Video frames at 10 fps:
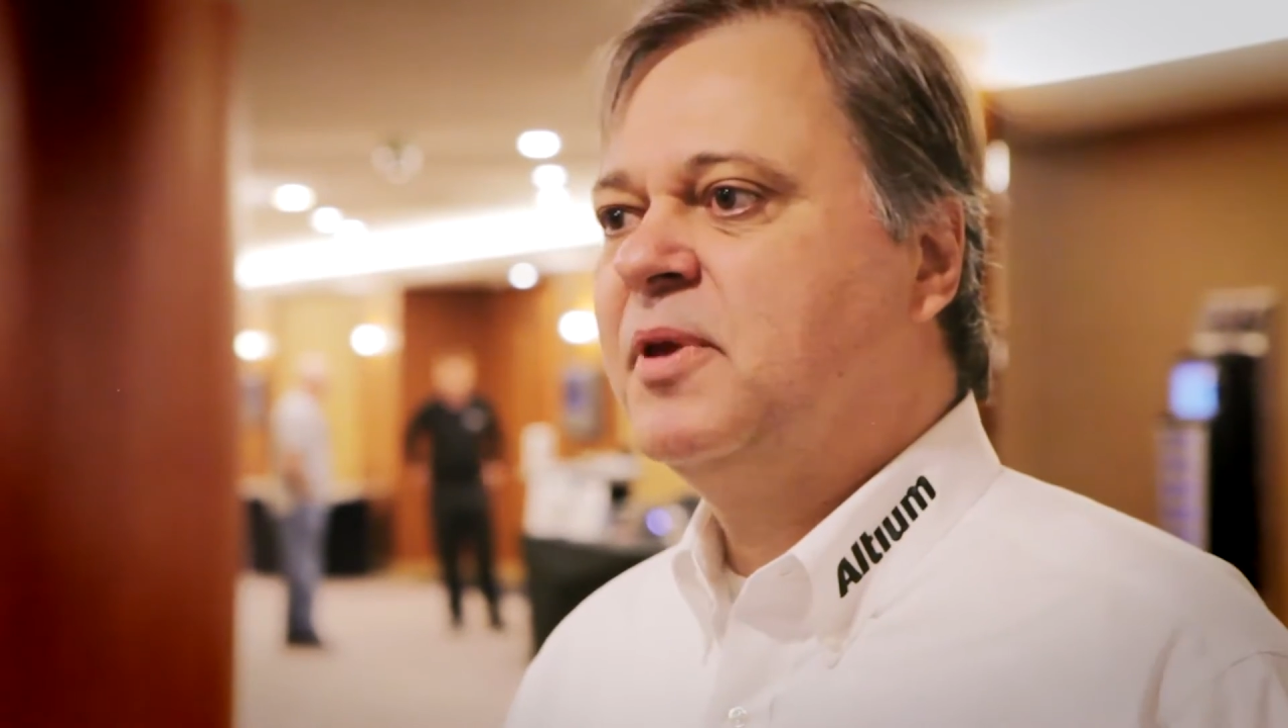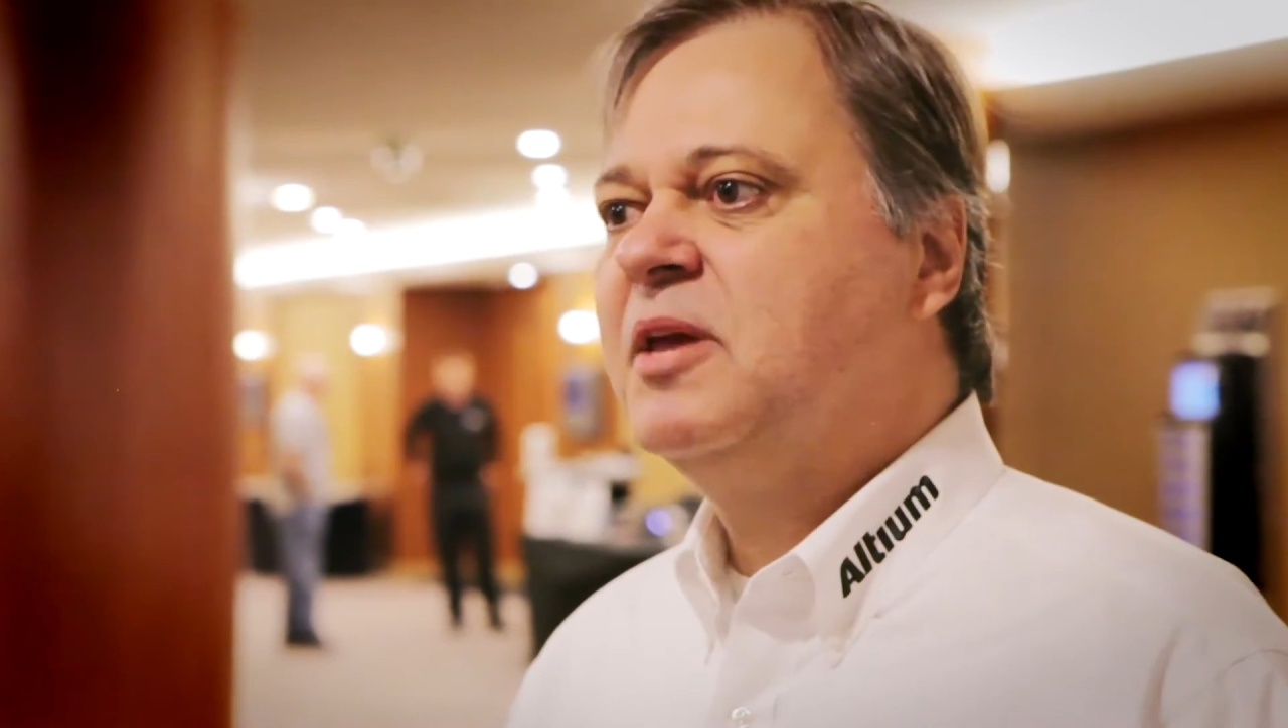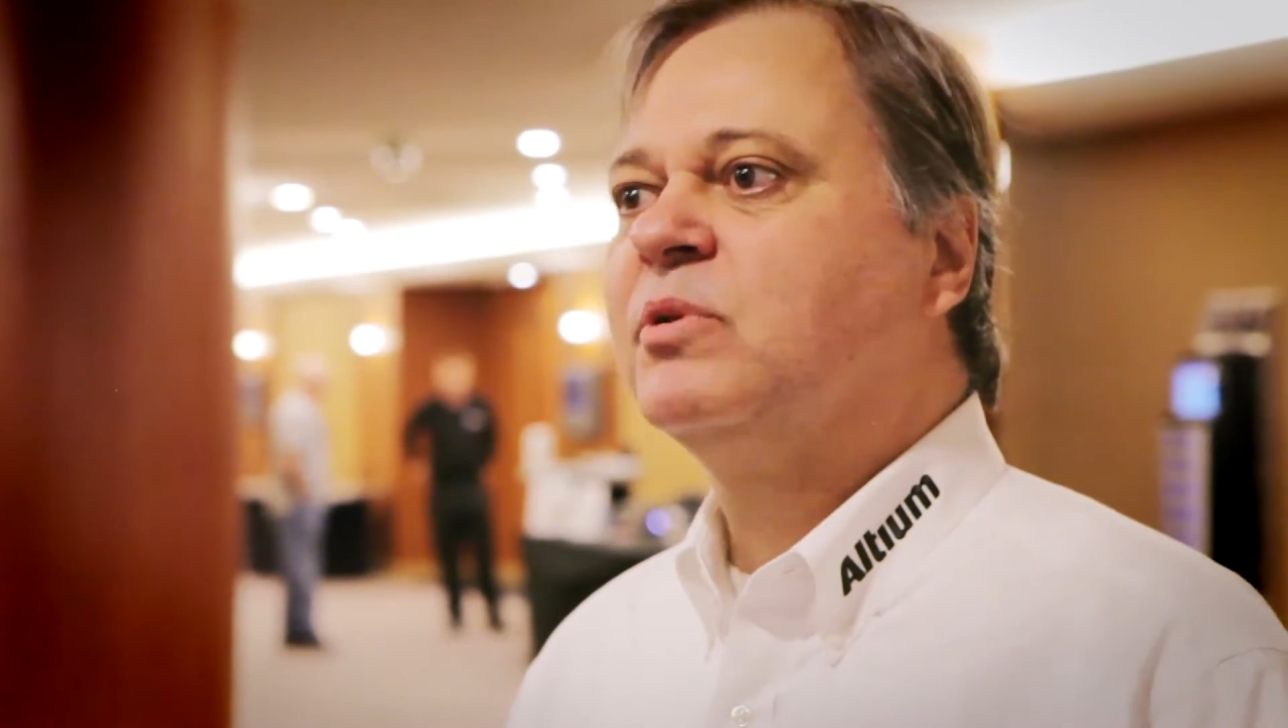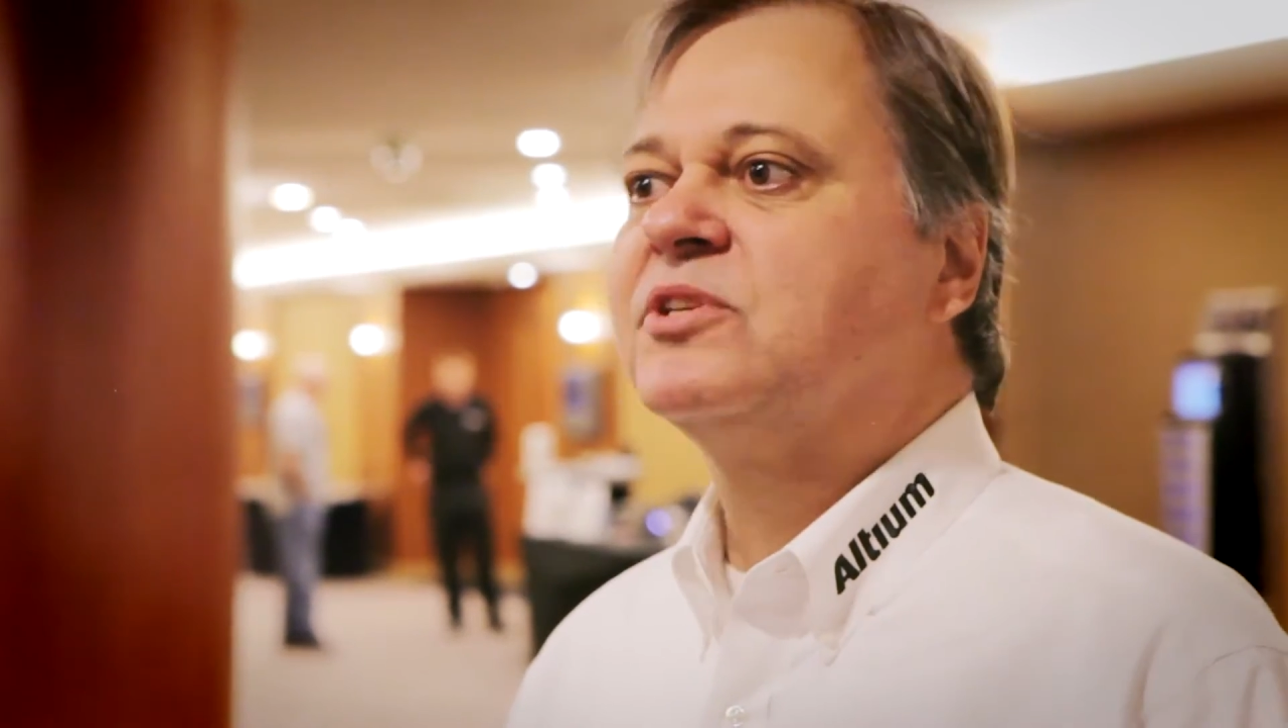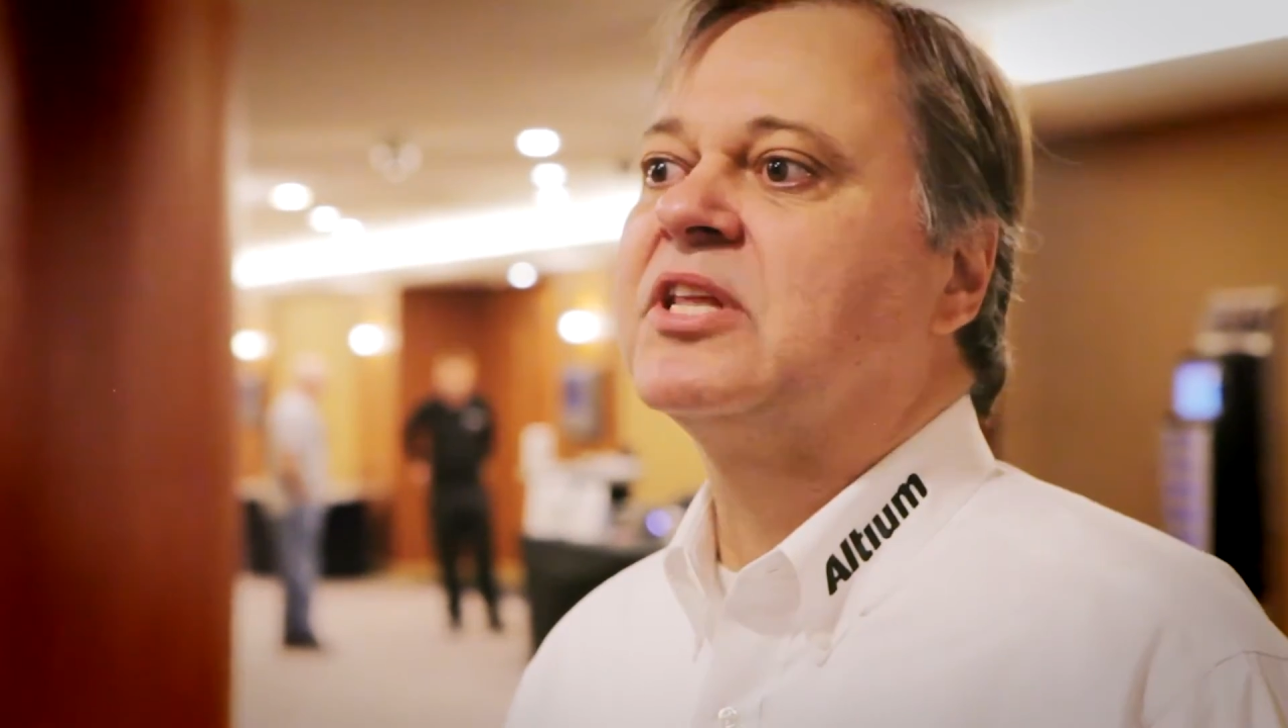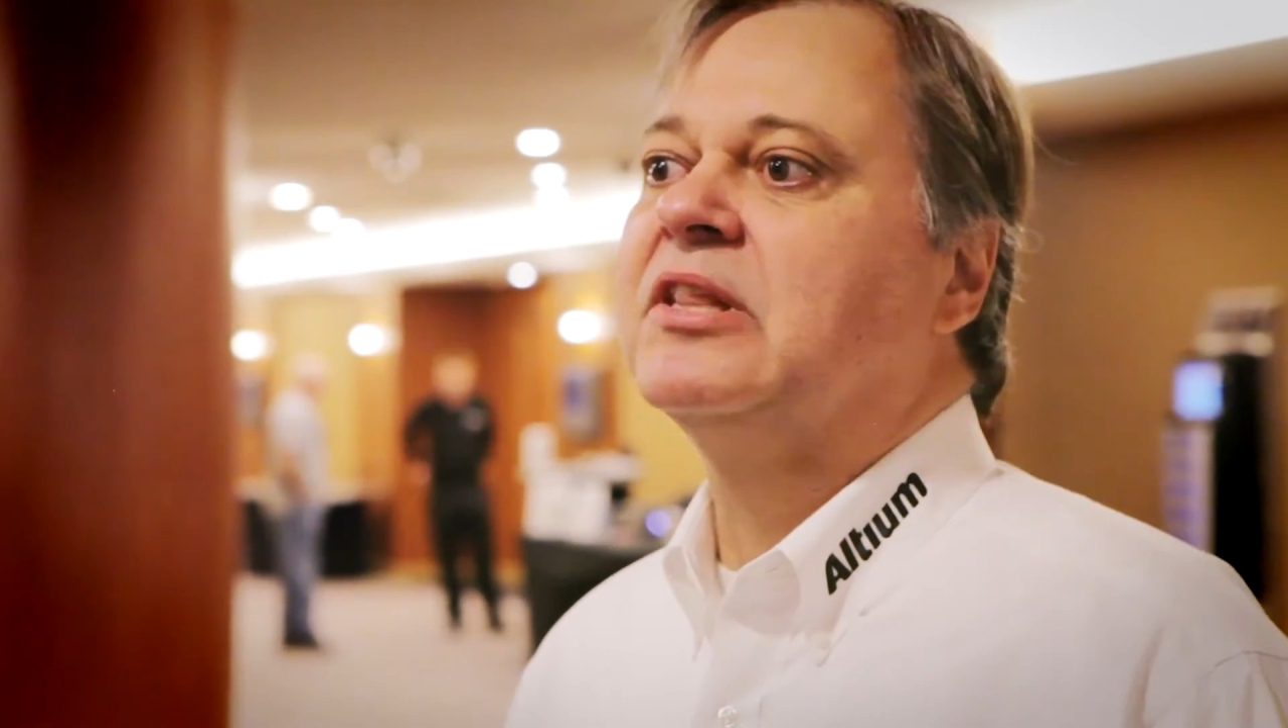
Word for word: people's